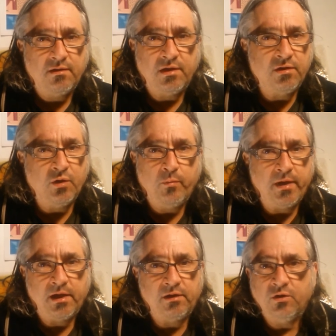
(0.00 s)
that no
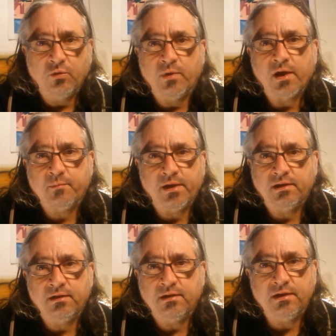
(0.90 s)
band, no rock
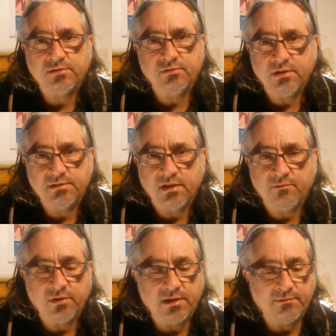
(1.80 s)
band in history has
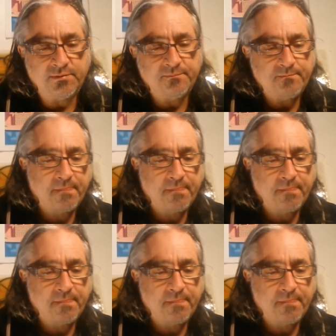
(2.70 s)
ever given.